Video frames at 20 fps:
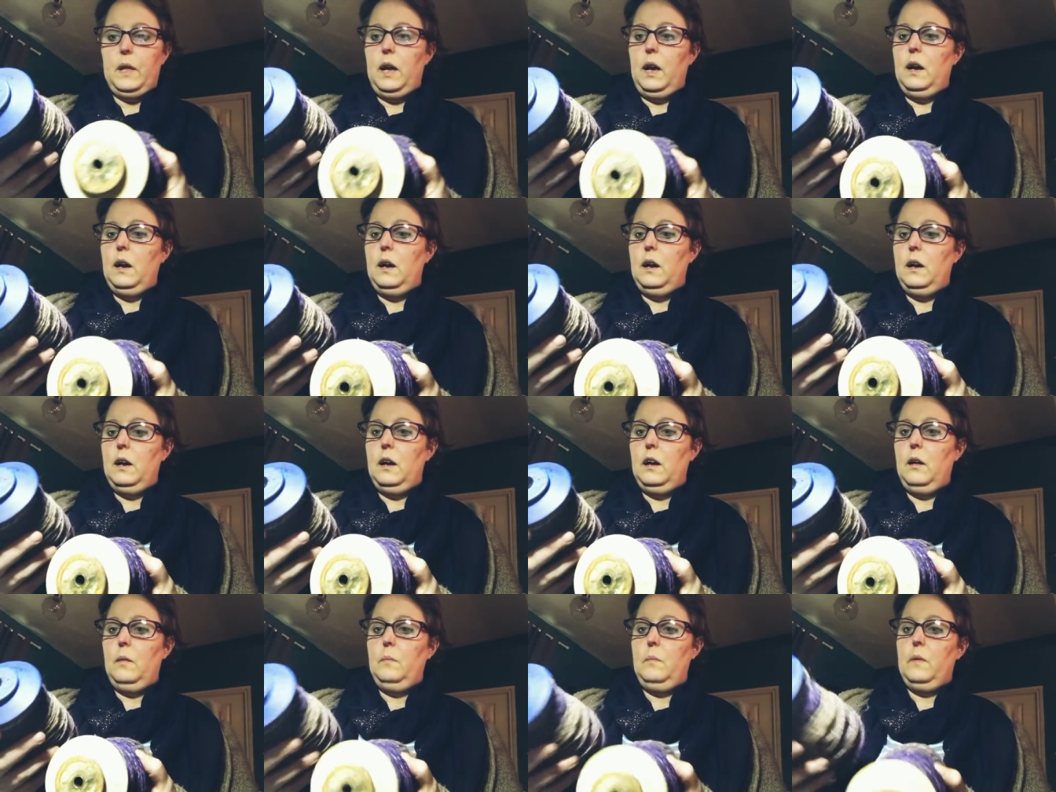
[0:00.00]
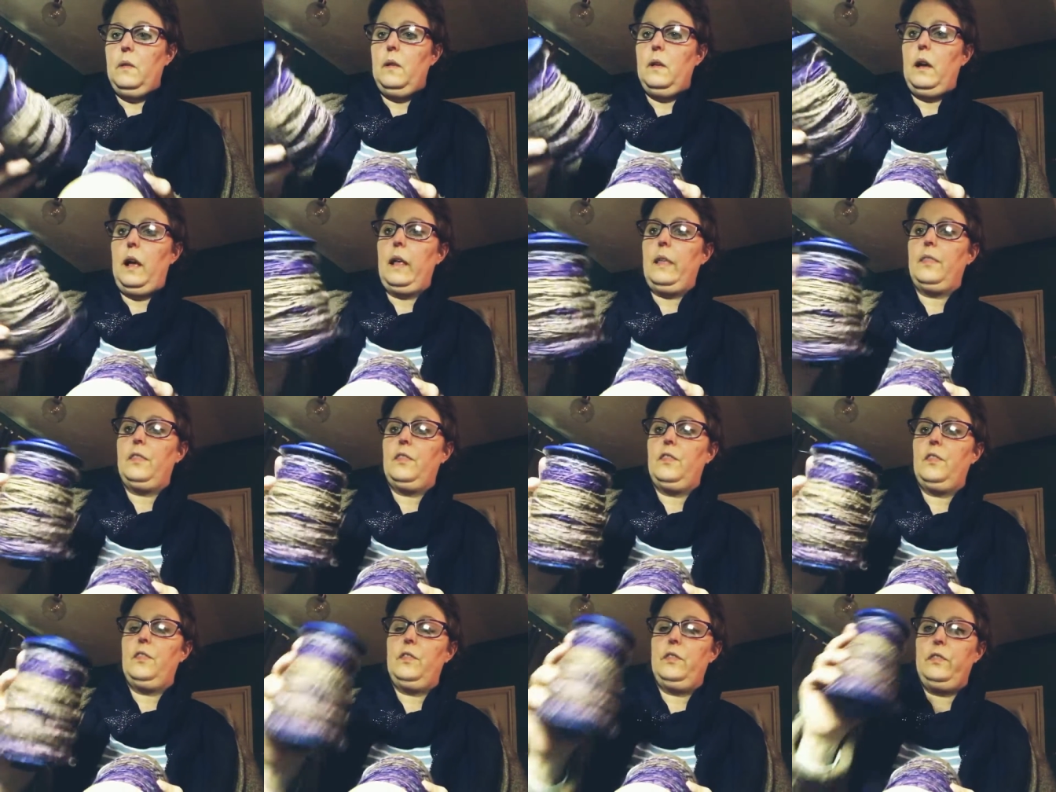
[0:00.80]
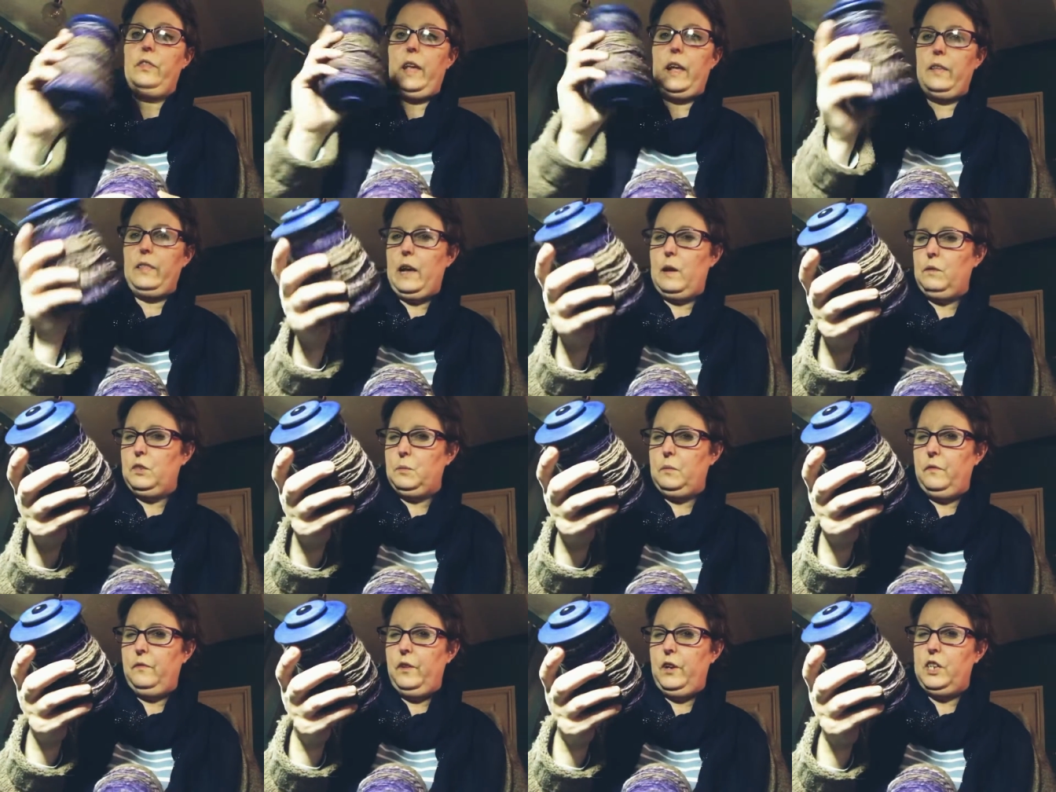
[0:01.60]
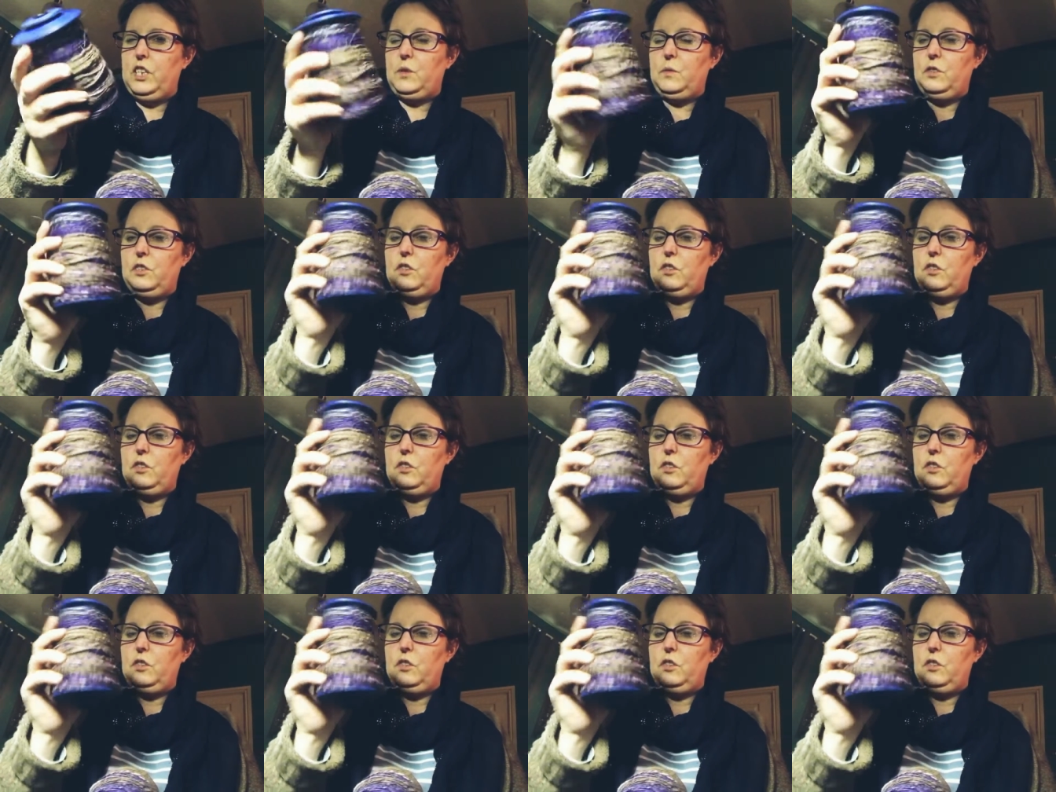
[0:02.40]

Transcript: Um, I think that was my first one.